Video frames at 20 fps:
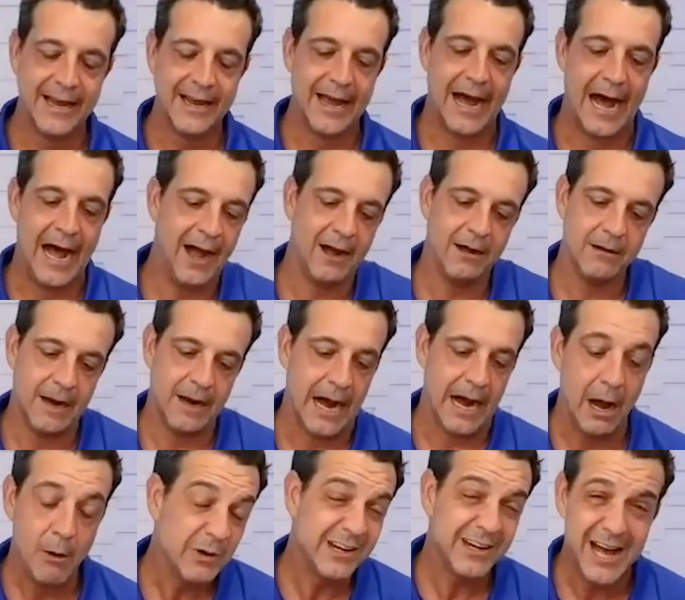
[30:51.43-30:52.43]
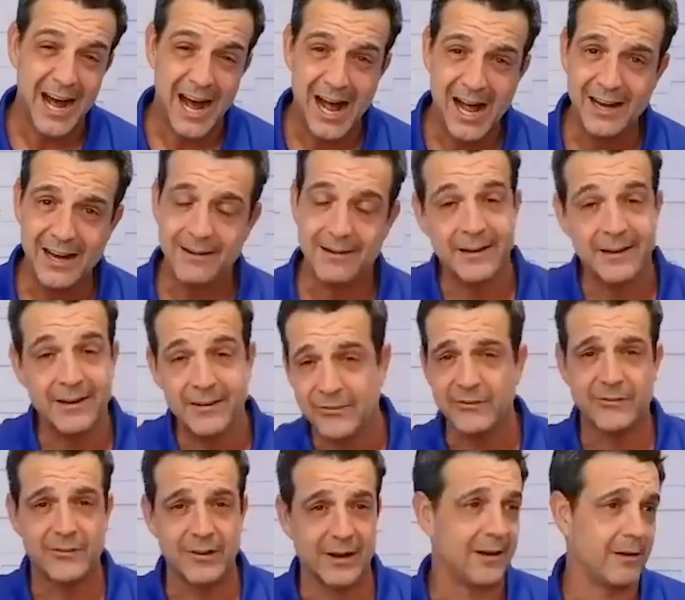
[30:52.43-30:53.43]
I, I would not, and this
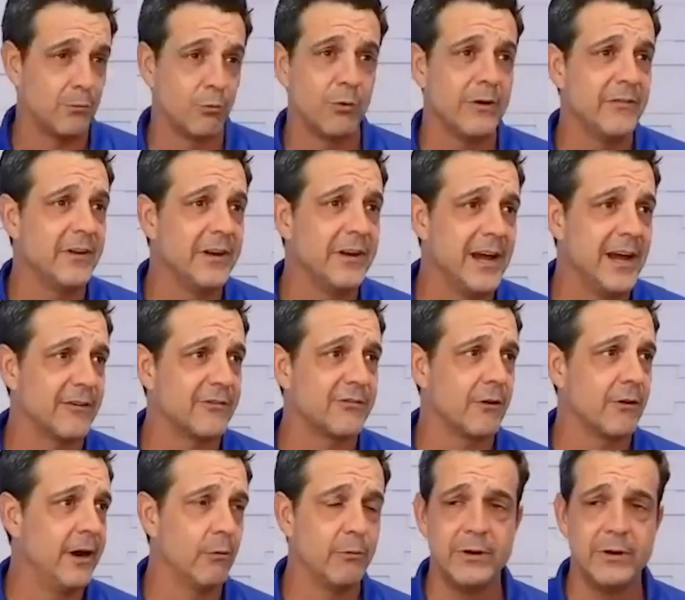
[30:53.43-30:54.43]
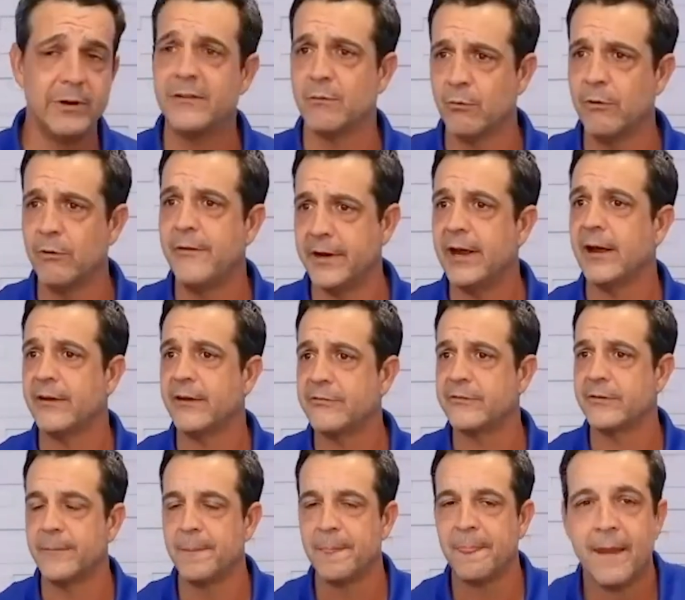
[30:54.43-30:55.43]
is, we're in the nest, right? we in, we're in the nest.
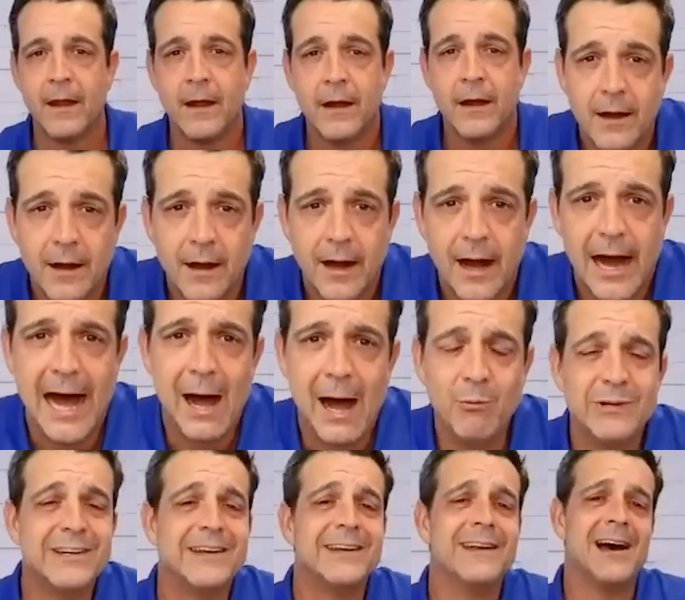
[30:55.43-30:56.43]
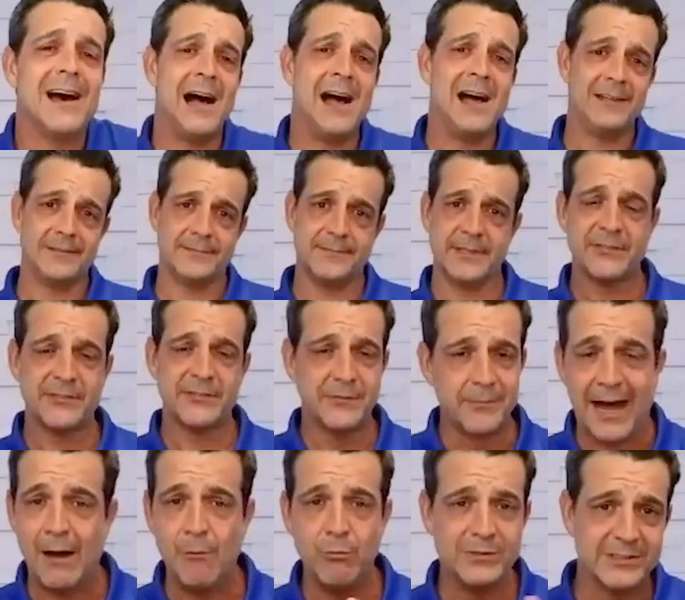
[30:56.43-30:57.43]
We are. I would not, this is,
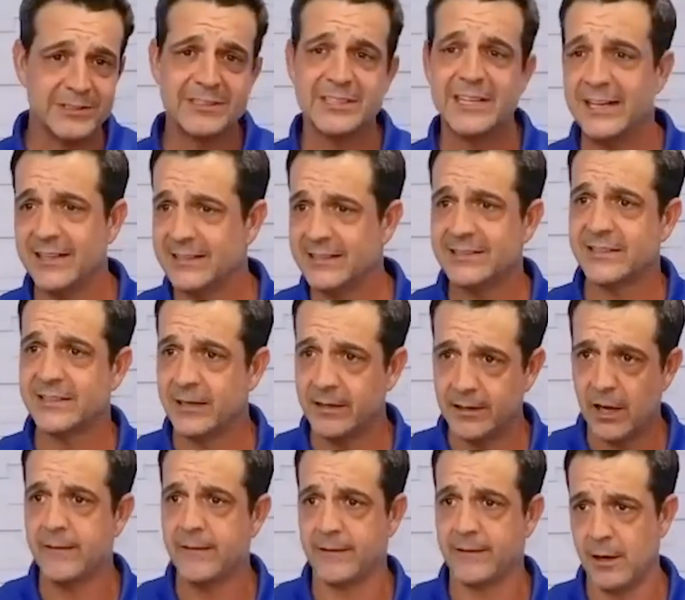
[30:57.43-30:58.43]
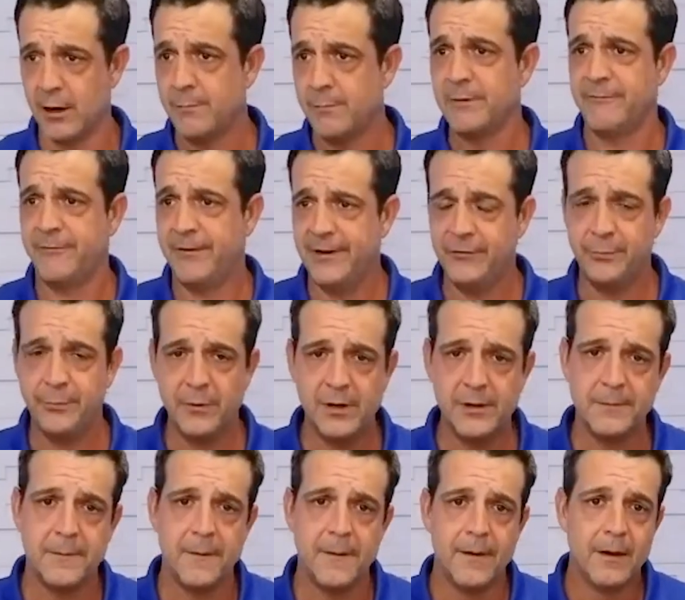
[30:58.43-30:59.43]
I wouldn't say this in, in the open
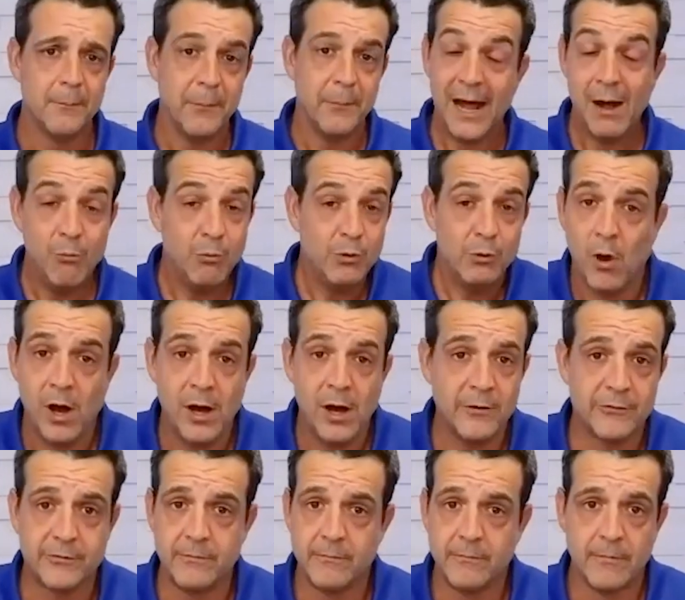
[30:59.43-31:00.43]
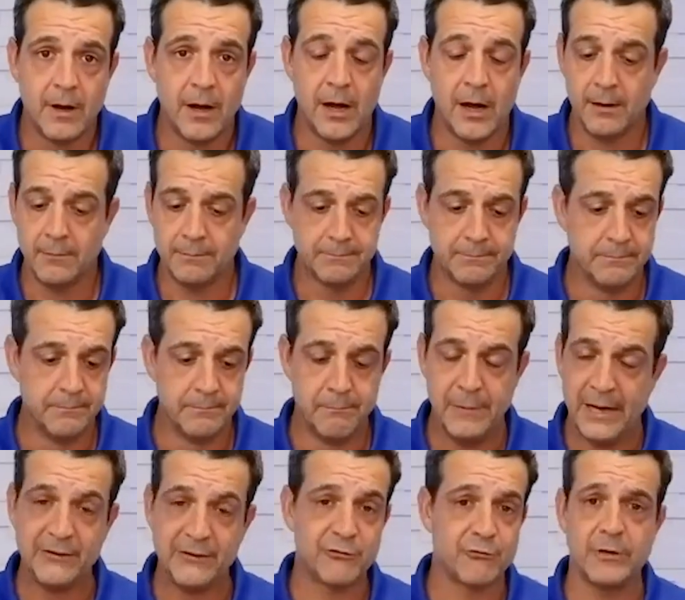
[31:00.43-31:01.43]
Facebook, but I wouldn't watch uh,
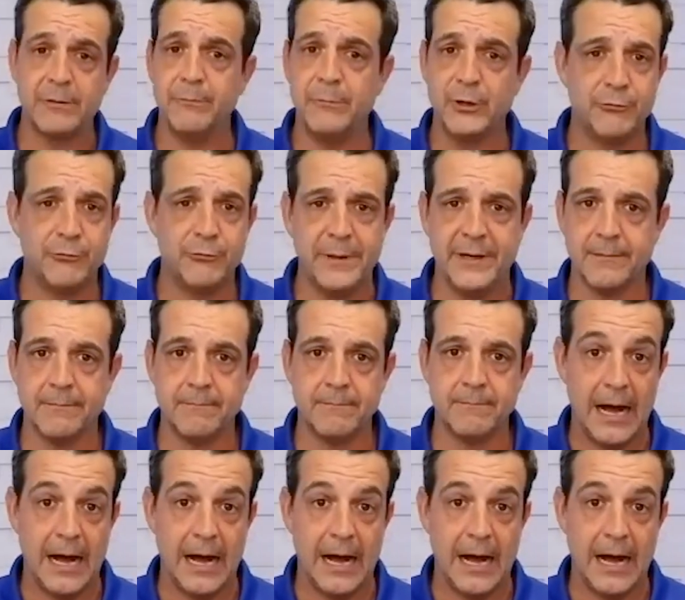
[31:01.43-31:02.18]
mainstream news media.